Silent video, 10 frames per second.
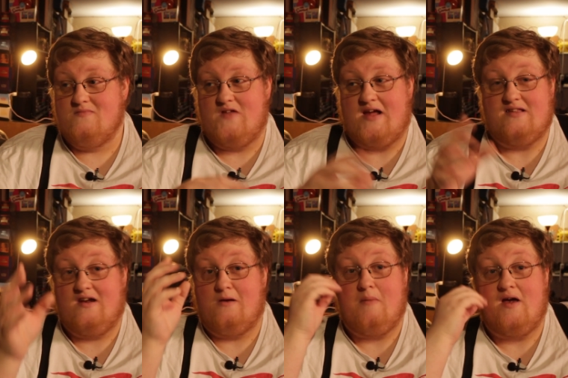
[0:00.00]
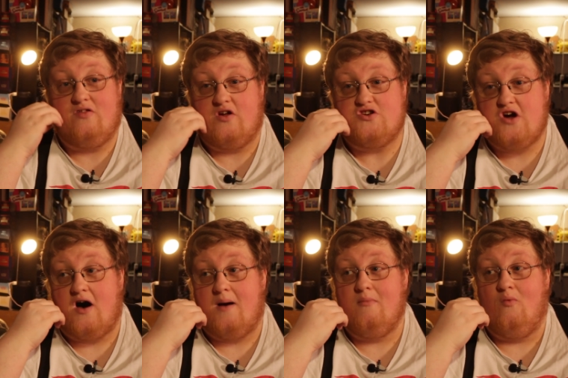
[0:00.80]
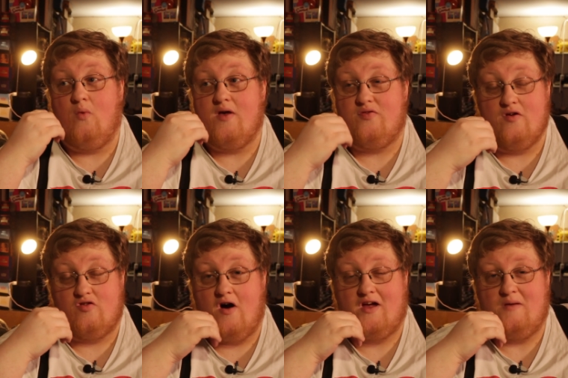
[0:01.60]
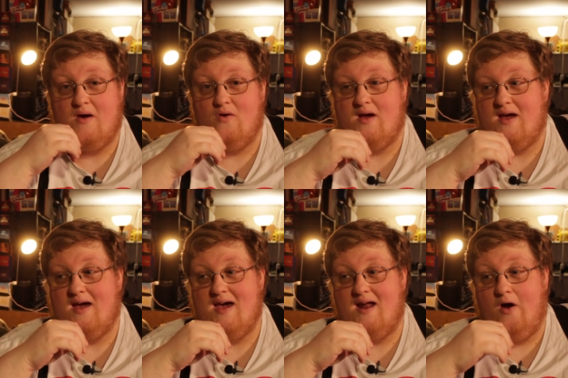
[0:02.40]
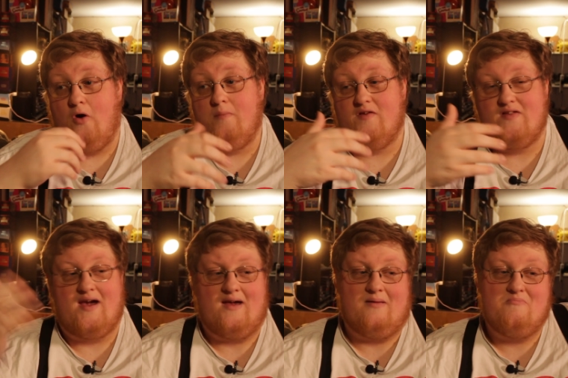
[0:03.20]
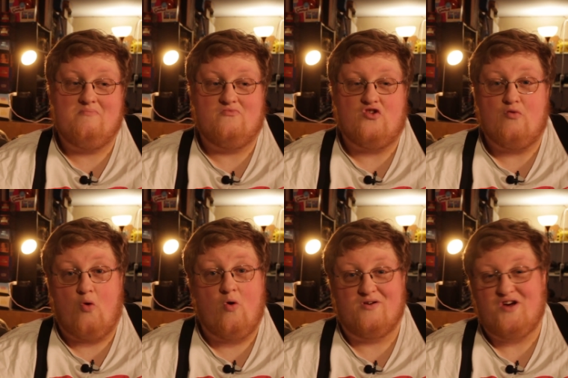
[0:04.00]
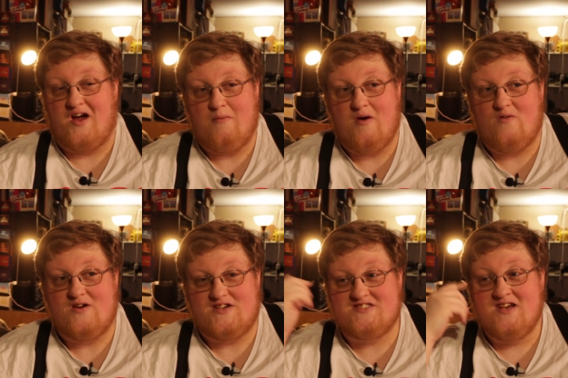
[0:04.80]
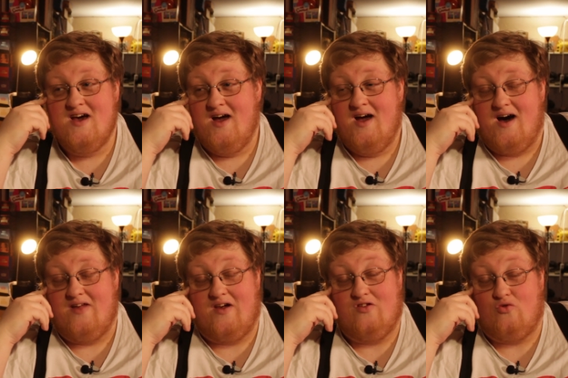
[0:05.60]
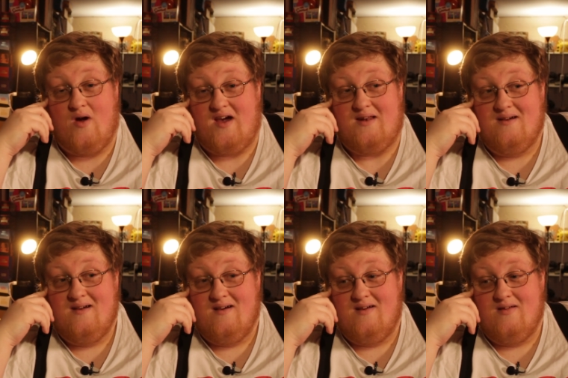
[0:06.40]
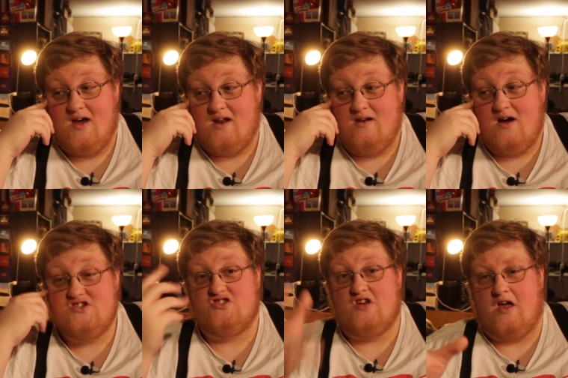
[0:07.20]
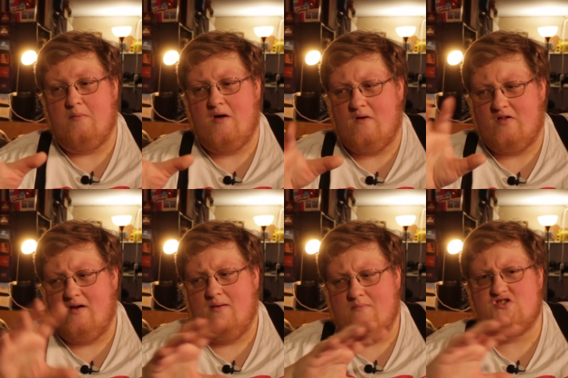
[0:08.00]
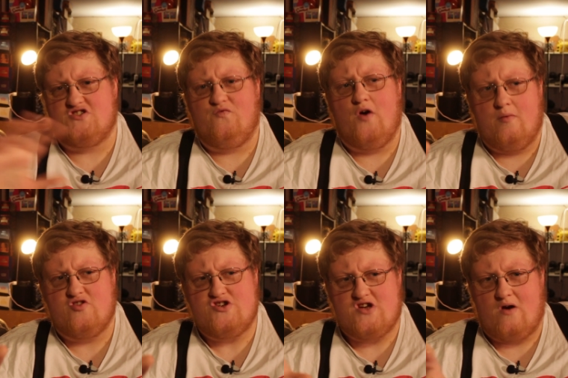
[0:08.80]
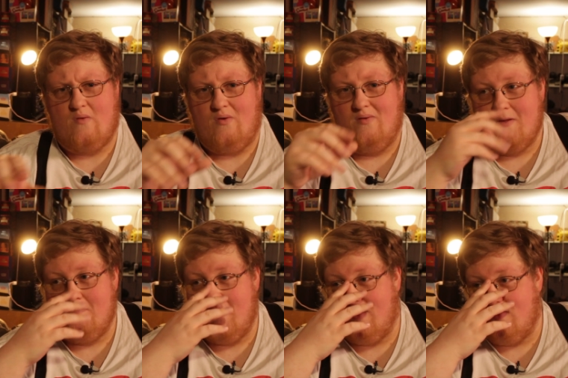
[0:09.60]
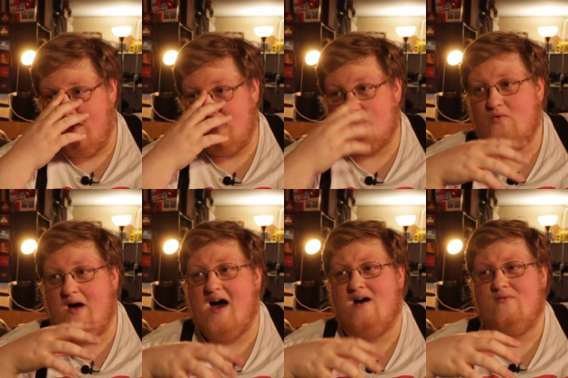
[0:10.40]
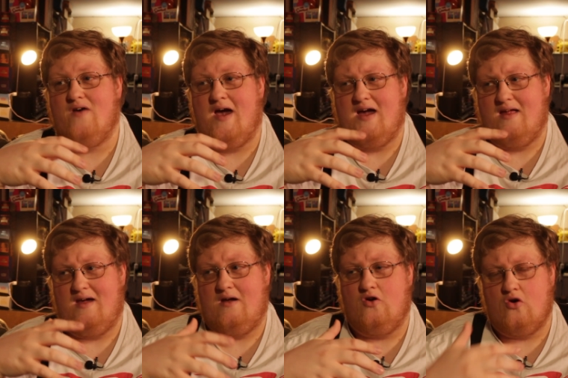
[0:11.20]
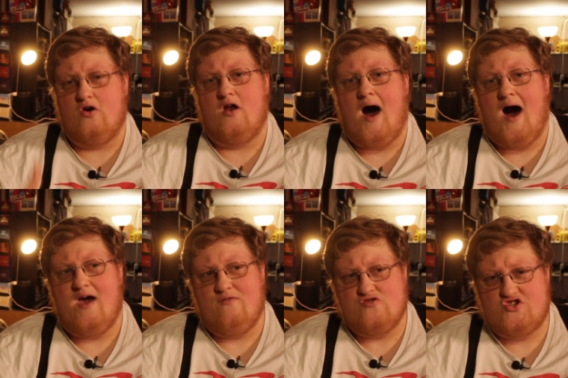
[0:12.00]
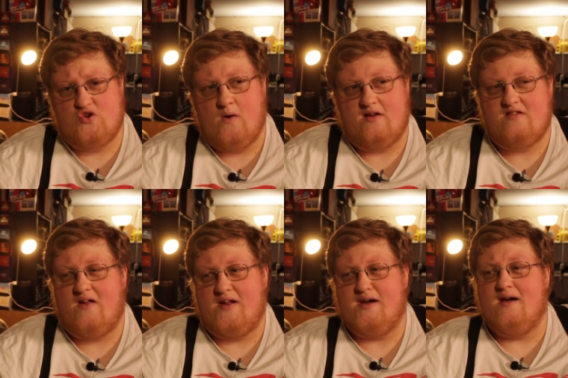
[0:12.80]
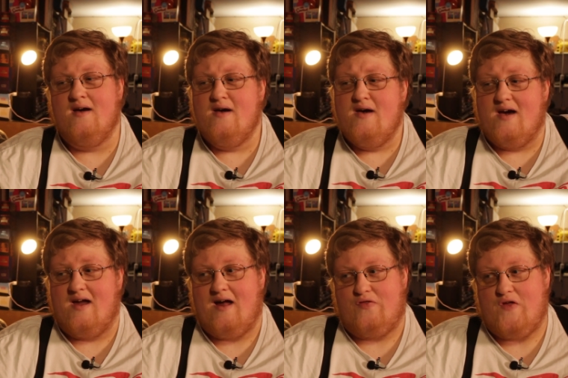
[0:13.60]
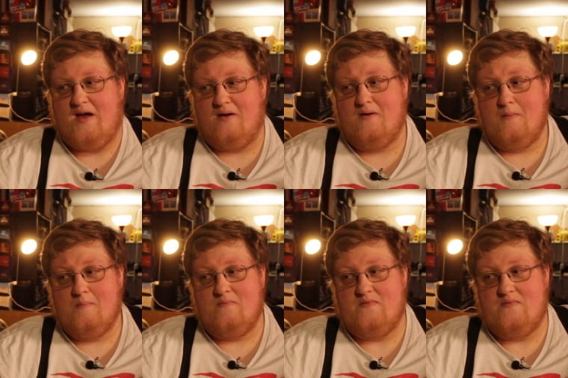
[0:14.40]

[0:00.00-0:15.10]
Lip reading: They did an amazing job with this documentary, and I hope that they do more documentaries. I think it's great. Not just documentaries, just films in general, because they do have a good eye for storytelling, and I think